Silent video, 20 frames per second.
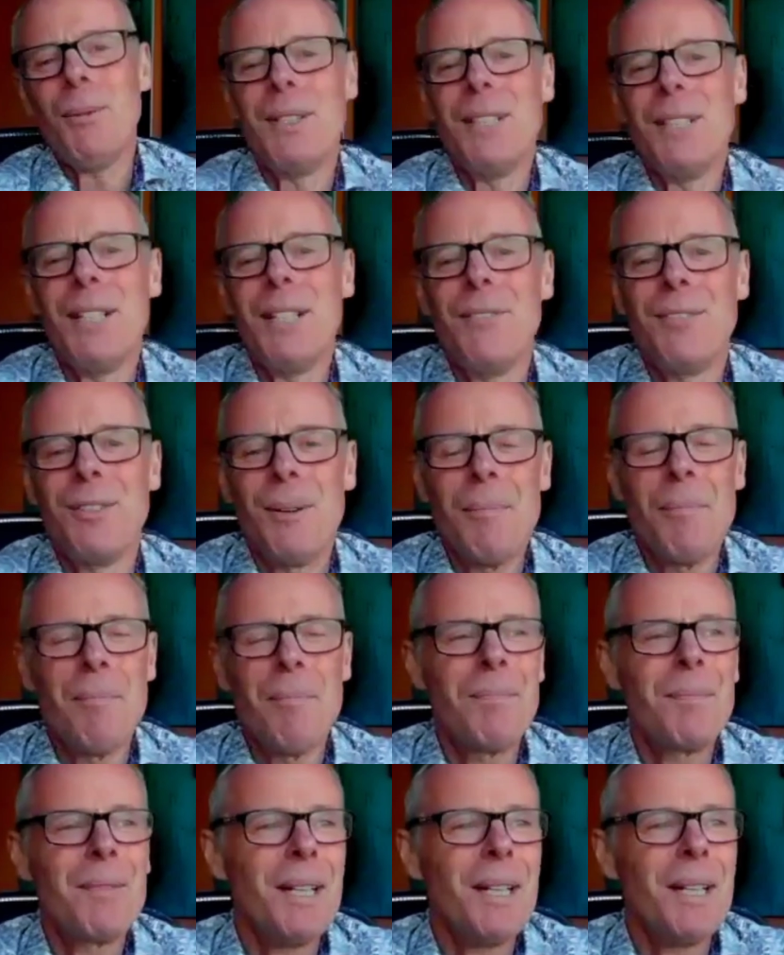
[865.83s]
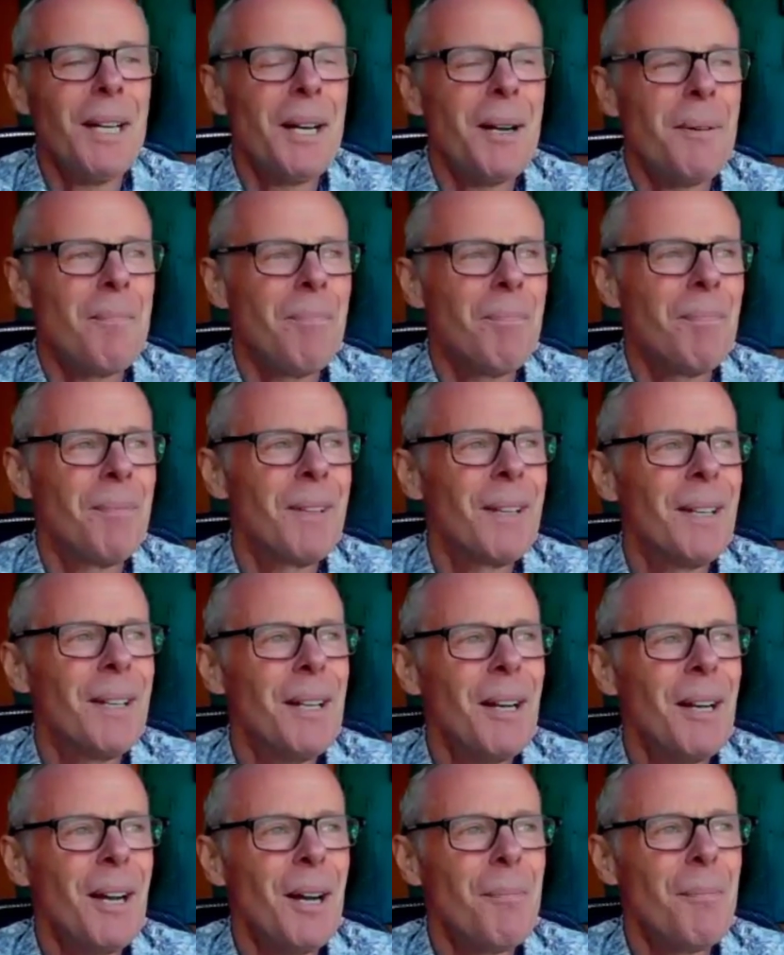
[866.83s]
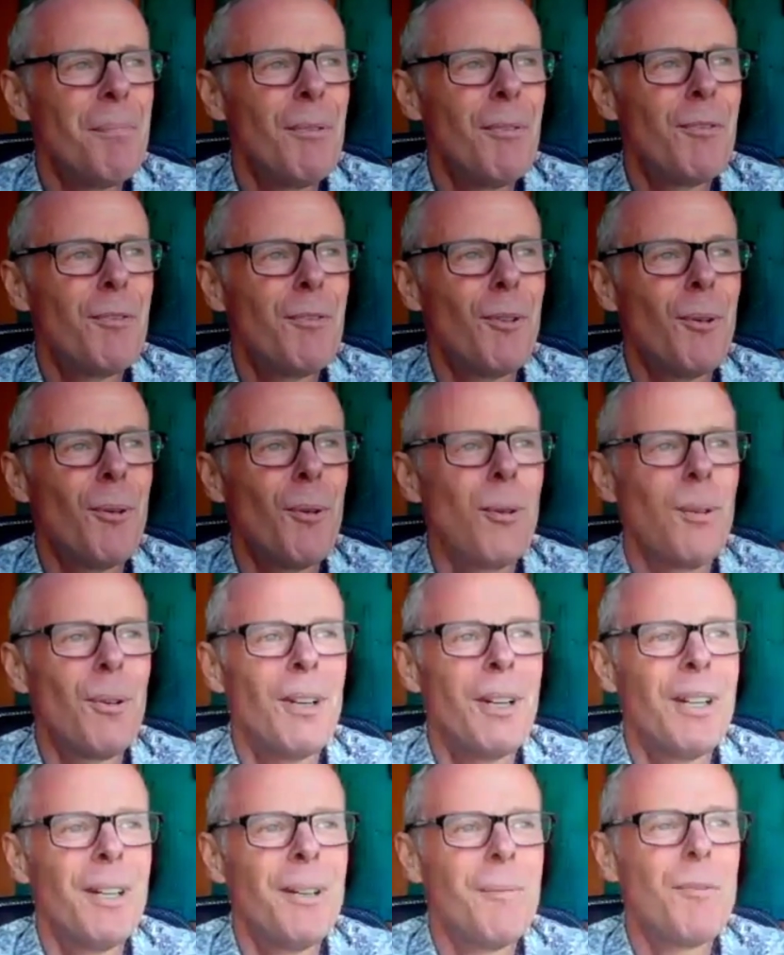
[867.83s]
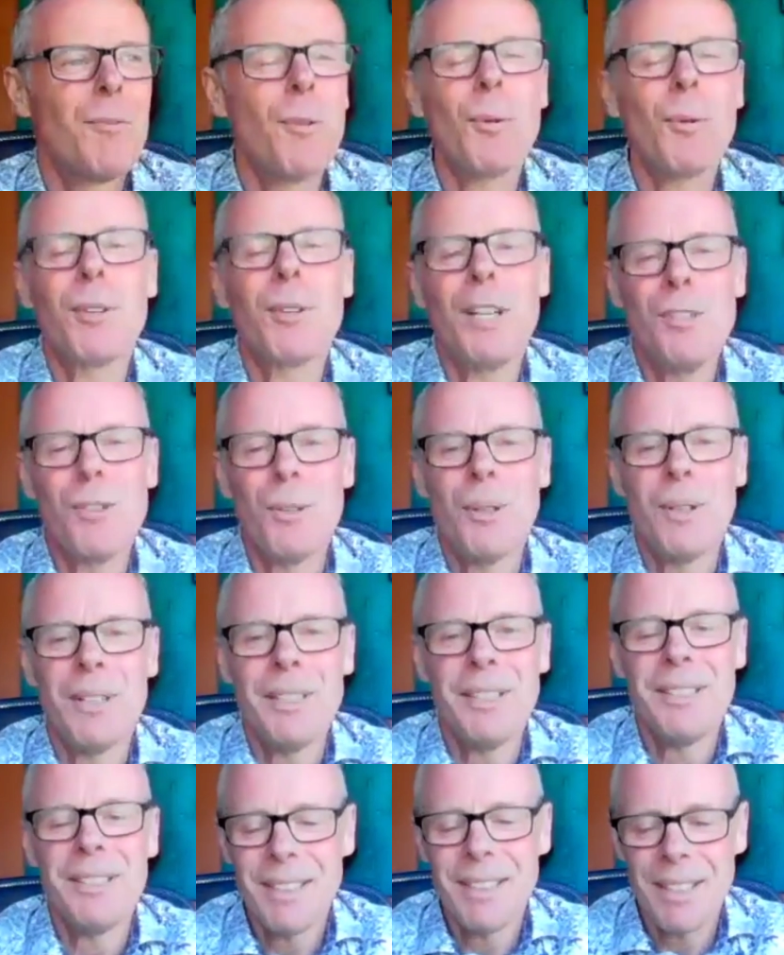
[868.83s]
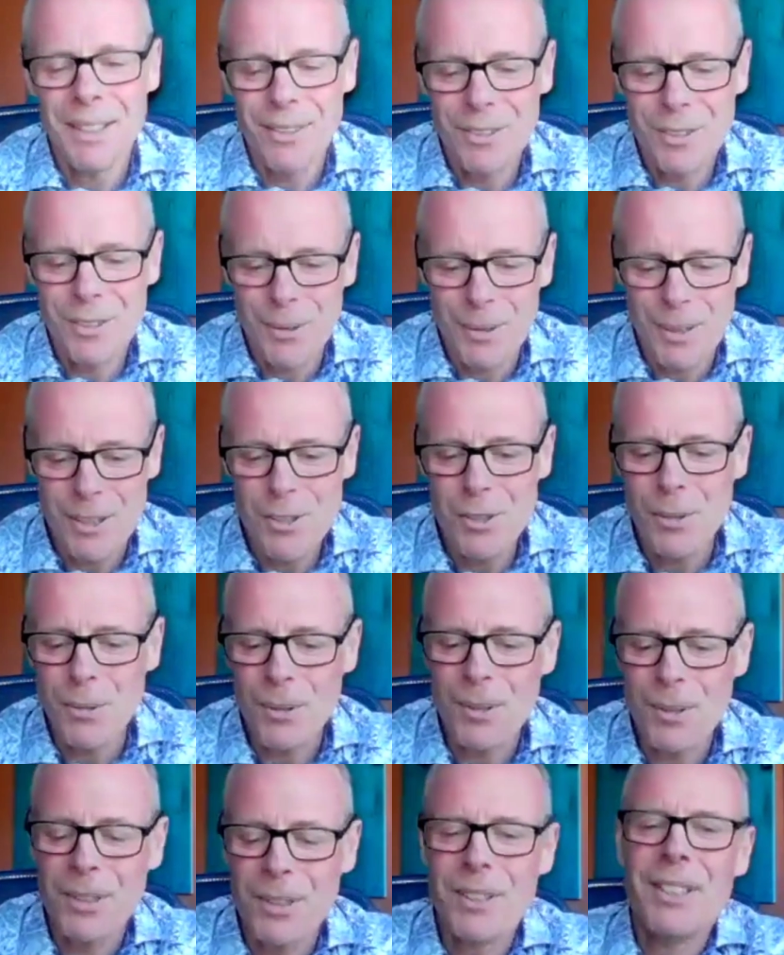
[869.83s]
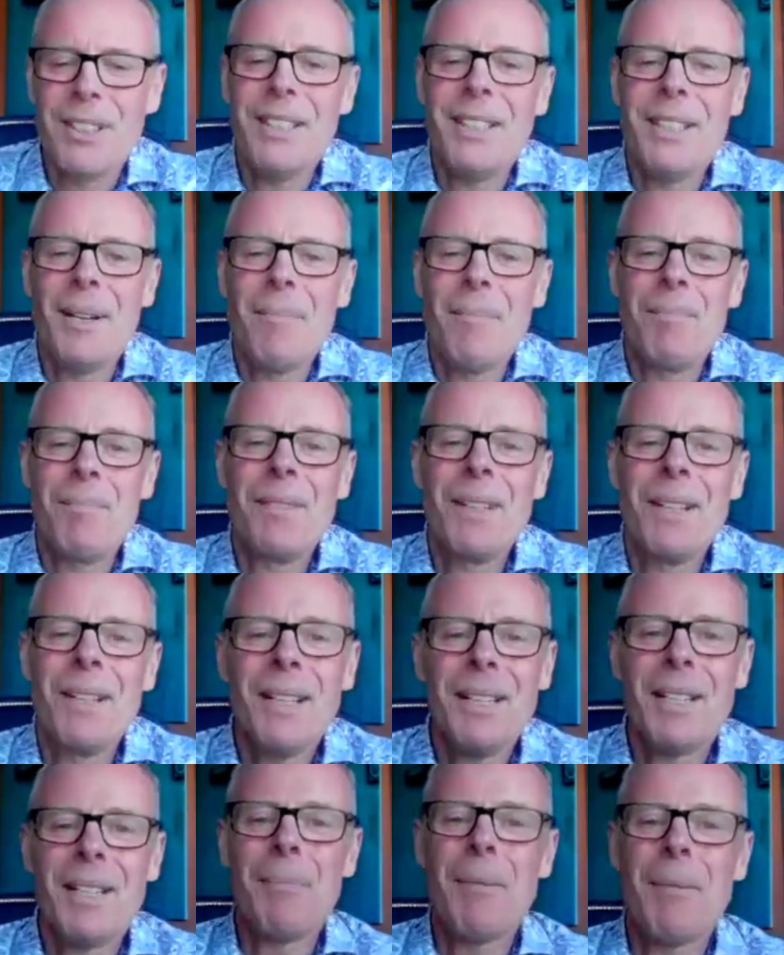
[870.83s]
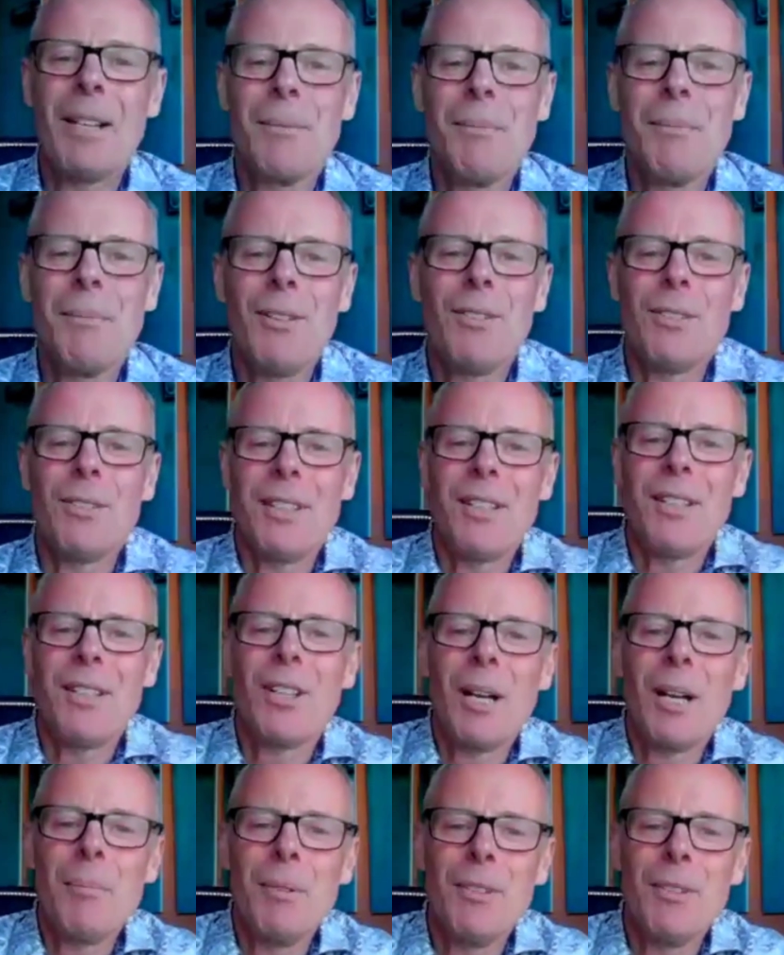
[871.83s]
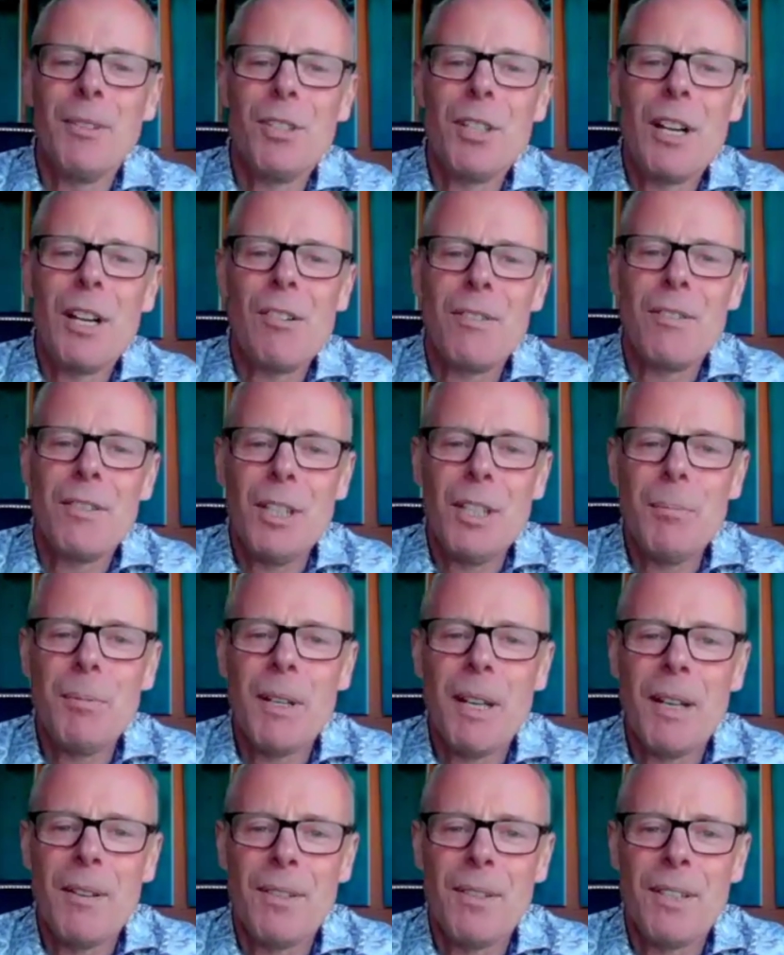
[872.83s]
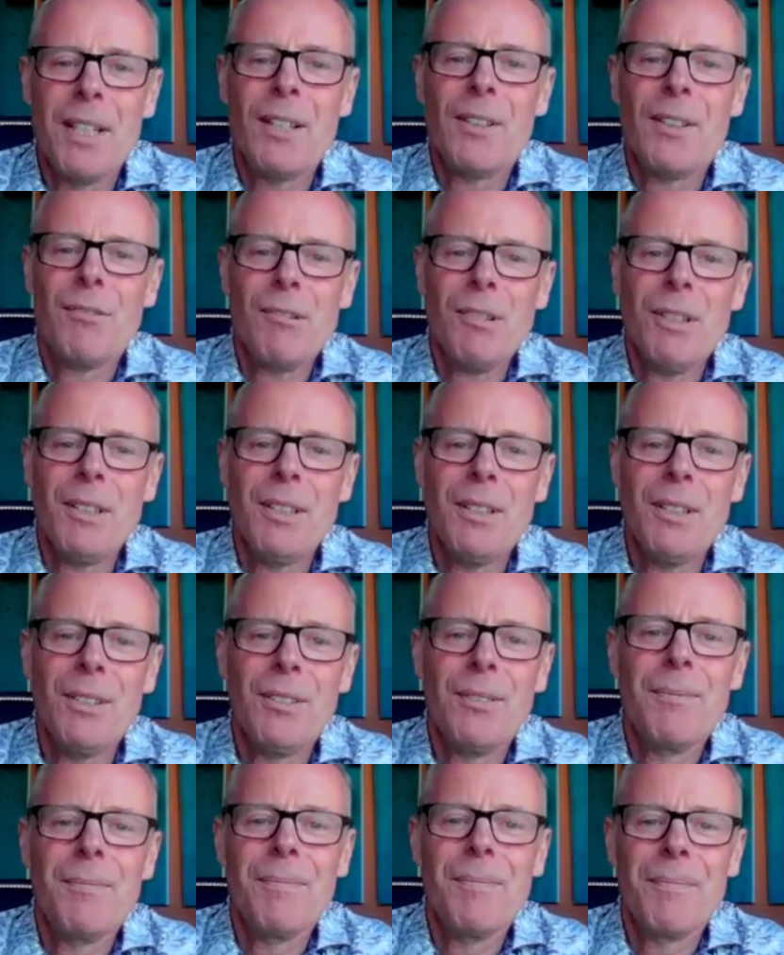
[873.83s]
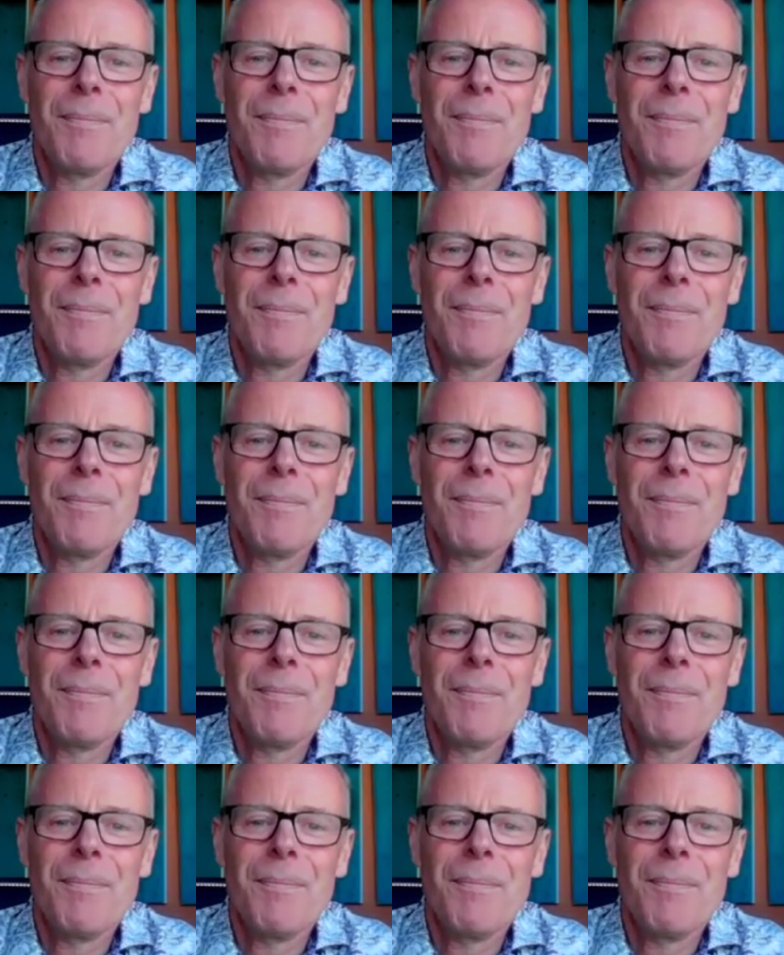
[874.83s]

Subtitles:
would give them before they join to ensure that they make the most of their time as the chair of the EPA for the next 3 years?